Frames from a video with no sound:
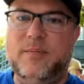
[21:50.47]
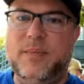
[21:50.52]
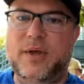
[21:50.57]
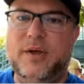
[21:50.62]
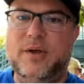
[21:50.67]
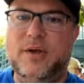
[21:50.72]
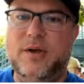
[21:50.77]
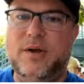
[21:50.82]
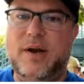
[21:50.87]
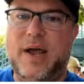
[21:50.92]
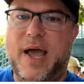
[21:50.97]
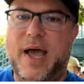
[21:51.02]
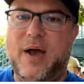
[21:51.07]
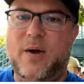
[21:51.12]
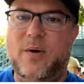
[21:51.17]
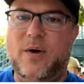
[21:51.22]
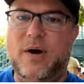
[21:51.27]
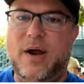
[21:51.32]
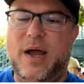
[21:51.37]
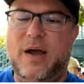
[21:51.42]
a good
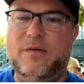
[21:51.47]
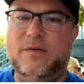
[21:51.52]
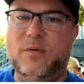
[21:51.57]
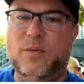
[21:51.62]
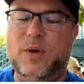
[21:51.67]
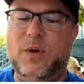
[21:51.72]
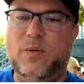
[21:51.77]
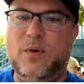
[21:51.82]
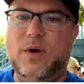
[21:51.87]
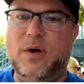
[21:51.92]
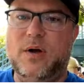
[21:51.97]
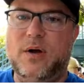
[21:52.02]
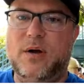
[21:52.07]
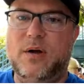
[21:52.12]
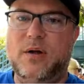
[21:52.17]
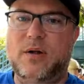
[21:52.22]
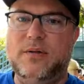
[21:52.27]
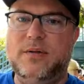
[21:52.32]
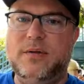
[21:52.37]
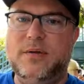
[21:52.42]
hour after we were
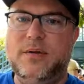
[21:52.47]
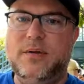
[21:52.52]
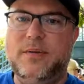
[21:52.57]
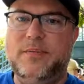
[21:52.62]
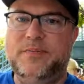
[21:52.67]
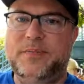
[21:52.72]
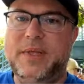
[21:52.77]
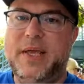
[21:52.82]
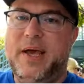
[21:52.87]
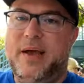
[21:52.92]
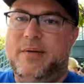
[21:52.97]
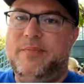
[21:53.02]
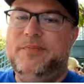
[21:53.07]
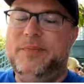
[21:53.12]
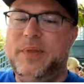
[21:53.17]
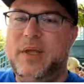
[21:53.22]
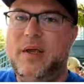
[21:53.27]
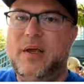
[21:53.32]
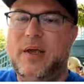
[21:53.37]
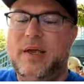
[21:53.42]
called. Yeah.
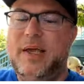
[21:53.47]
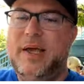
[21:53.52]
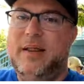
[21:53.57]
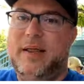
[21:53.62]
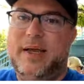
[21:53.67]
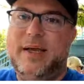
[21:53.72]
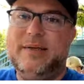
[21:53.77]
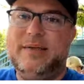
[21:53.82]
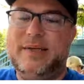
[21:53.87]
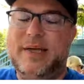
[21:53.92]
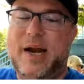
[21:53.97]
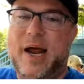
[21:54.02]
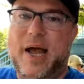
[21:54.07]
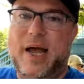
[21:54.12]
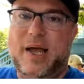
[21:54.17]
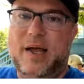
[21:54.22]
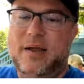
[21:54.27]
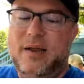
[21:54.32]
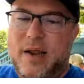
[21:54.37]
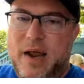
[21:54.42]
Like I said,
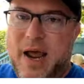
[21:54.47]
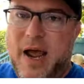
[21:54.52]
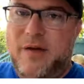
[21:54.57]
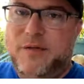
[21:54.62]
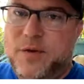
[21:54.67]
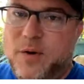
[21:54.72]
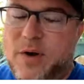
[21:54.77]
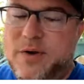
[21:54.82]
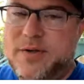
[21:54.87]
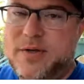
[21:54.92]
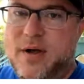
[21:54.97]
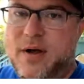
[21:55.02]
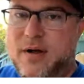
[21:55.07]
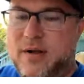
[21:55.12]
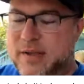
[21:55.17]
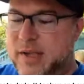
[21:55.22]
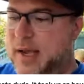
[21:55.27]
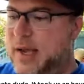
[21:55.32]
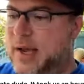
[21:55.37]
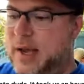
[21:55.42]
after I was
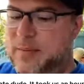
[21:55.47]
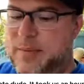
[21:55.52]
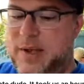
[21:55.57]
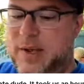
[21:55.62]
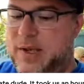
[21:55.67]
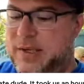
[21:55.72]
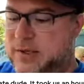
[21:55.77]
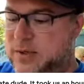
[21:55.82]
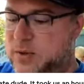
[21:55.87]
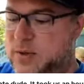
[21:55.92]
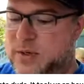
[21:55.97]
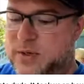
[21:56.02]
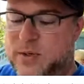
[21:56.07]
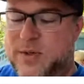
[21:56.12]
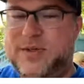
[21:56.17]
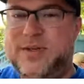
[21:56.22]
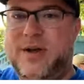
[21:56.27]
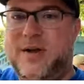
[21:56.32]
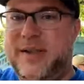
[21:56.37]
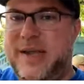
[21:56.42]
called, as soon as I
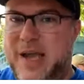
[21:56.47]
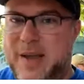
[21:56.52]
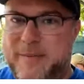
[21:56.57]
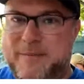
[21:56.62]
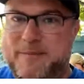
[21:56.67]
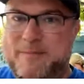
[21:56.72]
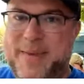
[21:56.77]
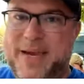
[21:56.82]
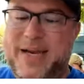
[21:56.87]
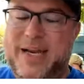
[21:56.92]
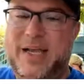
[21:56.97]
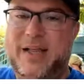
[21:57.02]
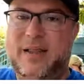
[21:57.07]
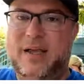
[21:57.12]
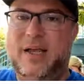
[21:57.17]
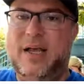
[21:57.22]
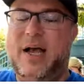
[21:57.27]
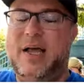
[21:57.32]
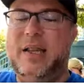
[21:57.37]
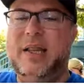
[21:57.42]
was called, I immediately
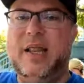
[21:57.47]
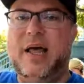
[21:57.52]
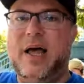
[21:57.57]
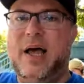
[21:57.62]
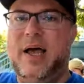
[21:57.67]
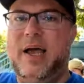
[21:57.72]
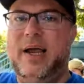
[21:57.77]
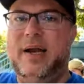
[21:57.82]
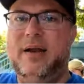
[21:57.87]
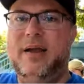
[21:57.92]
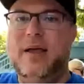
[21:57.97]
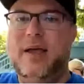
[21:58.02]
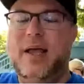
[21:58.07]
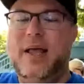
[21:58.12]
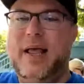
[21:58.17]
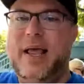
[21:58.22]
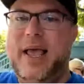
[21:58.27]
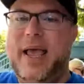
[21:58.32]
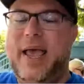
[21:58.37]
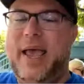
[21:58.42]
got in line,
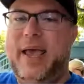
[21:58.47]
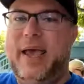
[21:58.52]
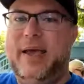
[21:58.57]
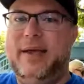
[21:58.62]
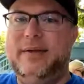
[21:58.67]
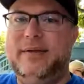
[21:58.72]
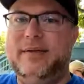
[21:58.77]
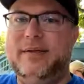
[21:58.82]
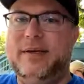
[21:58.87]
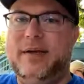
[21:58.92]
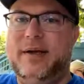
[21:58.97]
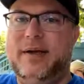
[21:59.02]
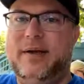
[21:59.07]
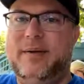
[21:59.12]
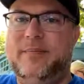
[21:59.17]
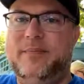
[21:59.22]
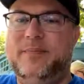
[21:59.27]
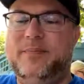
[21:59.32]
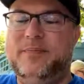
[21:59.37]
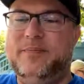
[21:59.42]
and
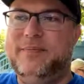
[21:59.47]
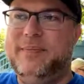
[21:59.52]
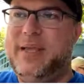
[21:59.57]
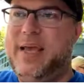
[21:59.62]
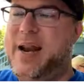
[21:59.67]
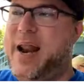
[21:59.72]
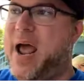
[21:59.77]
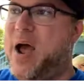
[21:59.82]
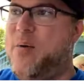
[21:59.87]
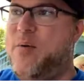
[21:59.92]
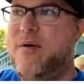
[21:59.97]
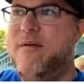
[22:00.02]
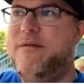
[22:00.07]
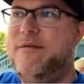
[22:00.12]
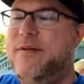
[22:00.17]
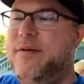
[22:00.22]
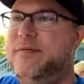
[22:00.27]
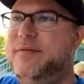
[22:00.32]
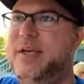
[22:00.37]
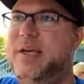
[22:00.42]
an hour and
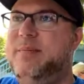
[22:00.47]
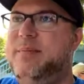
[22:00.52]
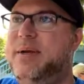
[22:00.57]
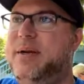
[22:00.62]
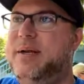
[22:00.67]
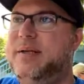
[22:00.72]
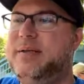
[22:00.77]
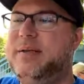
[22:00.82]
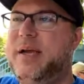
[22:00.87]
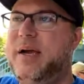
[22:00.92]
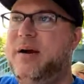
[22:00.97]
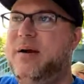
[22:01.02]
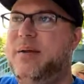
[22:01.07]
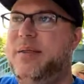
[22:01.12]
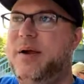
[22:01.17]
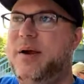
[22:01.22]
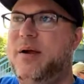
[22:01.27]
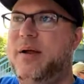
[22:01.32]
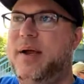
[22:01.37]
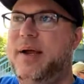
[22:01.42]
15 minutes later,
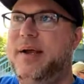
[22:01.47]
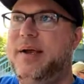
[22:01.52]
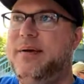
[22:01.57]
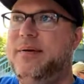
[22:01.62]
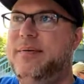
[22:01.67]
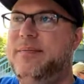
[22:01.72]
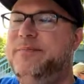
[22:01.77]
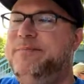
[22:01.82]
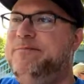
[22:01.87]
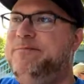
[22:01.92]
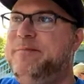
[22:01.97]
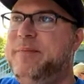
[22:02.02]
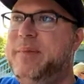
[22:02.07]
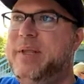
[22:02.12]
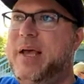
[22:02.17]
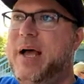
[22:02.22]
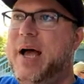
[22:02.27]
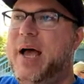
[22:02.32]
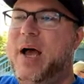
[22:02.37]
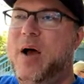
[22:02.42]
they're like,
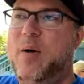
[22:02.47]
I